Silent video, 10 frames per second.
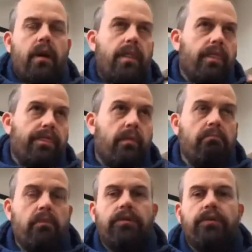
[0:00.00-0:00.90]
The
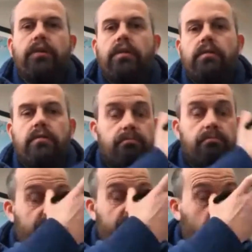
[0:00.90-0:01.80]
month
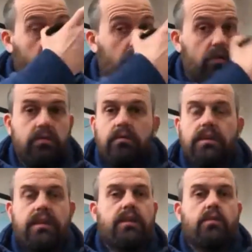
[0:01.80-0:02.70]
before,
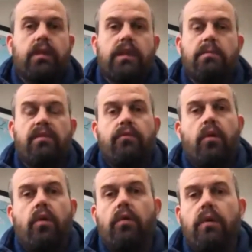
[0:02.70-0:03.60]
6 weeks
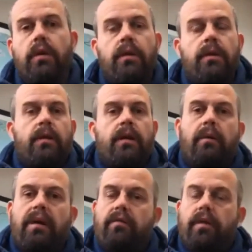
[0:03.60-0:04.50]
before,
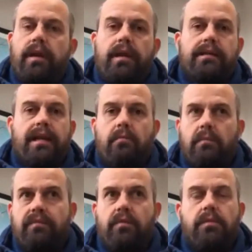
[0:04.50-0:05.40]
however it is,
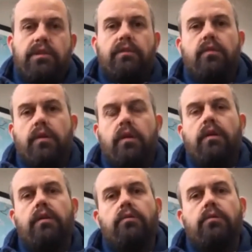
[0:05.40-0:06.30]
however much you've got to
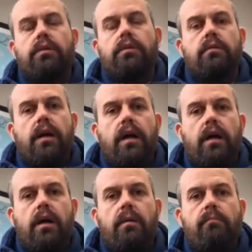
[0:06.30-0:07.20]
lose,
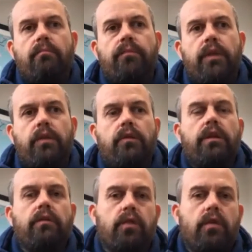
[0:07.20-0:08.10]

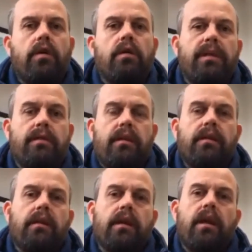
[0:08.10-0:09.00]
you've got to be
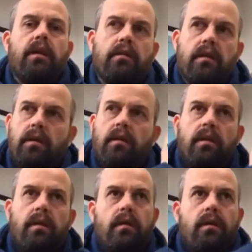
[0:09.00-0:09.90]
thinking,
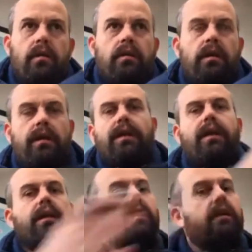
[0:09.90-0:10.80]

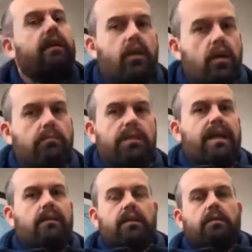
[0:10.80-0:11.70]
and it comes
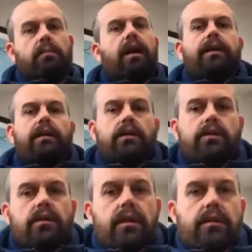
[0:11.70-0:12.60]
down to the planning, doesn't it?